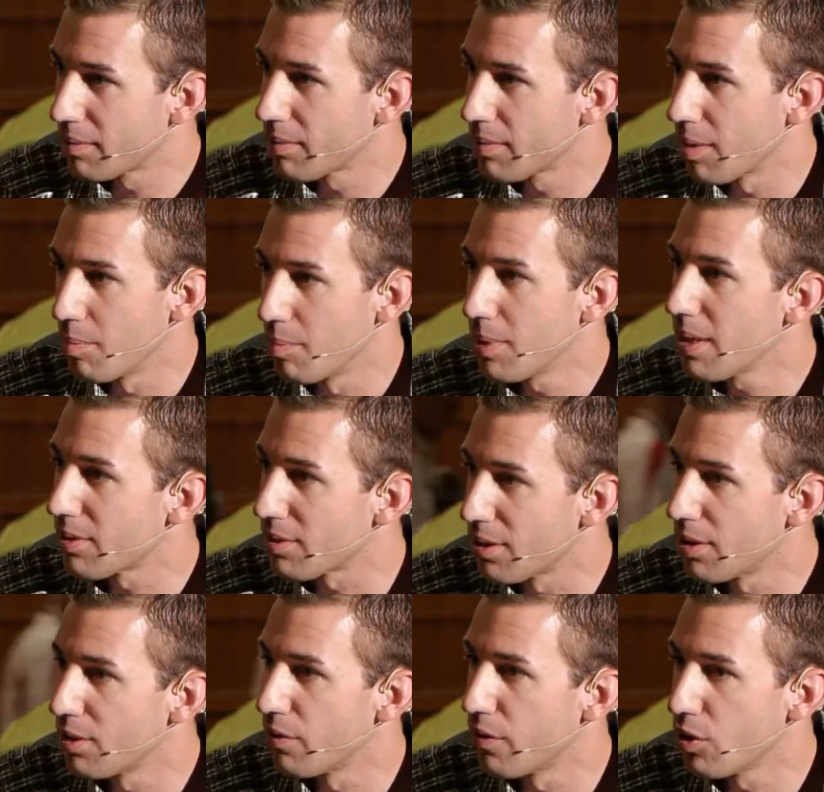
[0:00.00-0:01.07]
and me as an
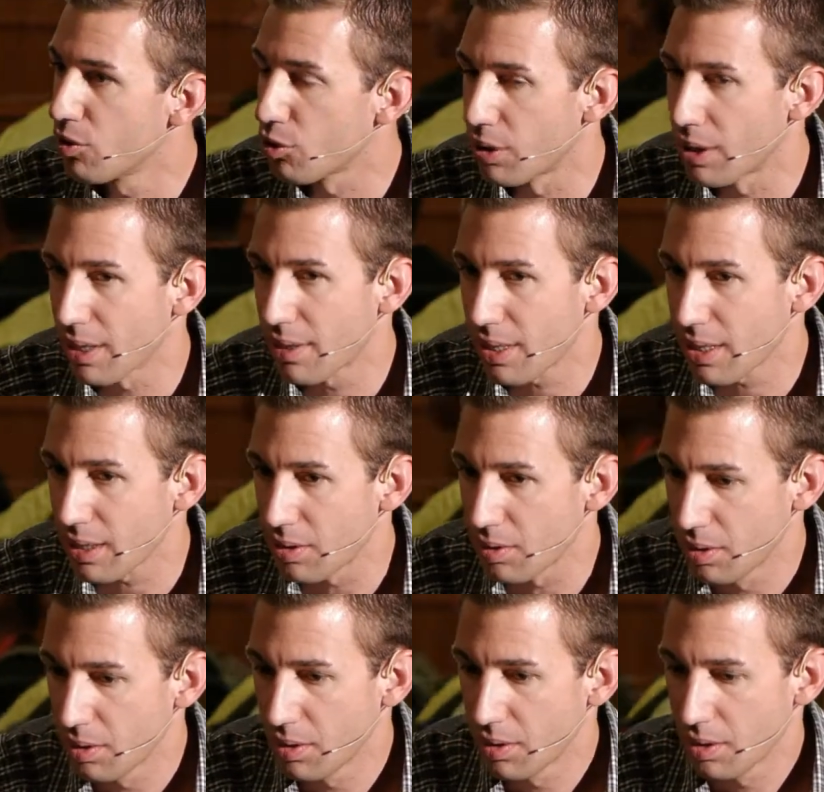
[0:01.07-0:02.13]
individual, and I think it
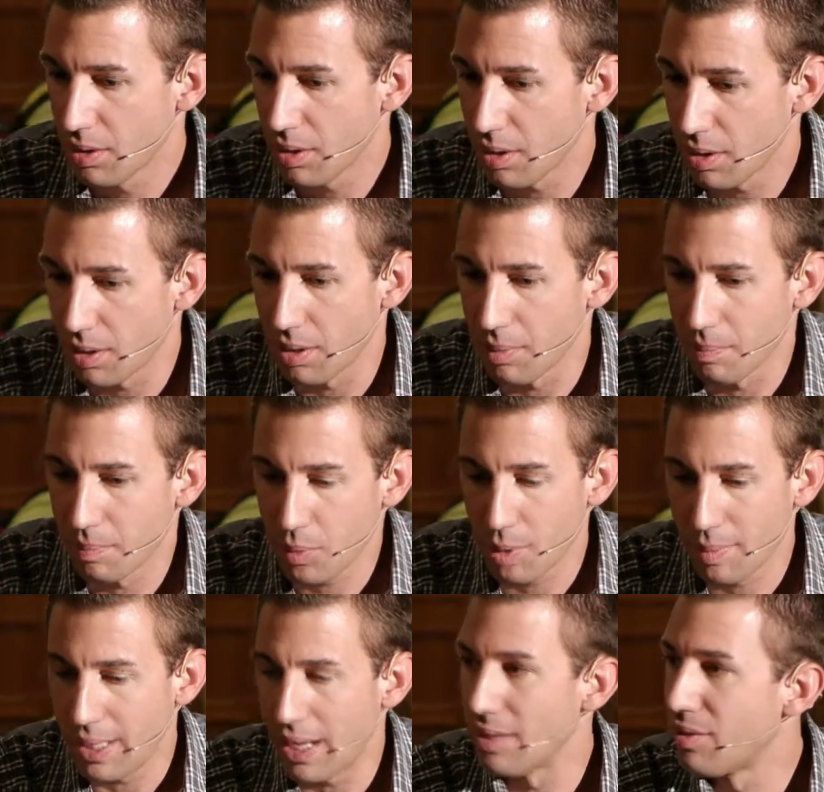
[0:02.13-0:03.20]

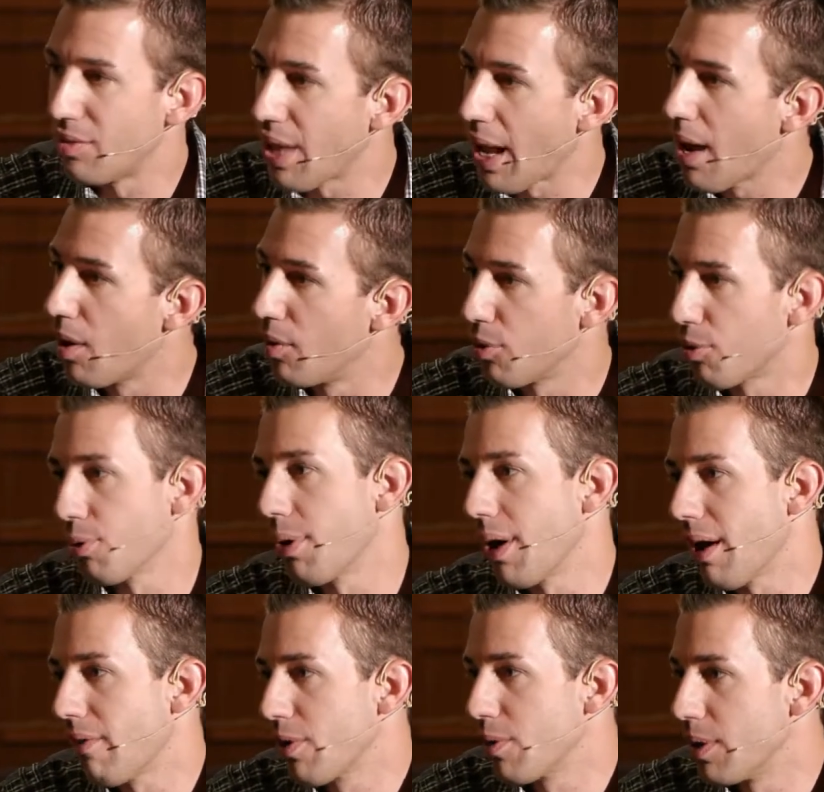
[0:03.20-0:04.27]
permeates down through
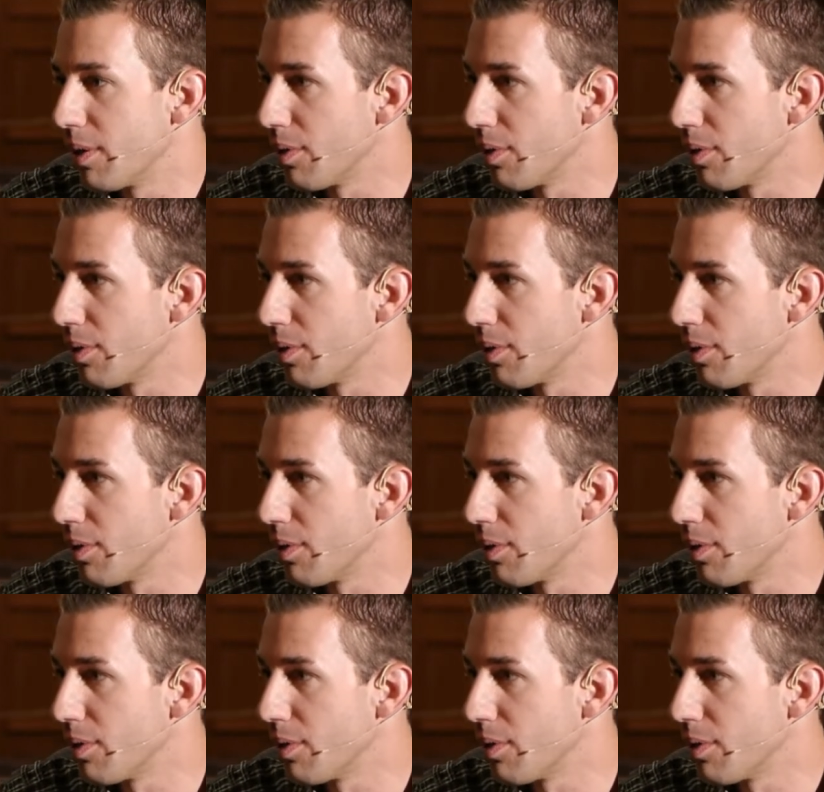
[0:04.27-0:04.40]
everyone in the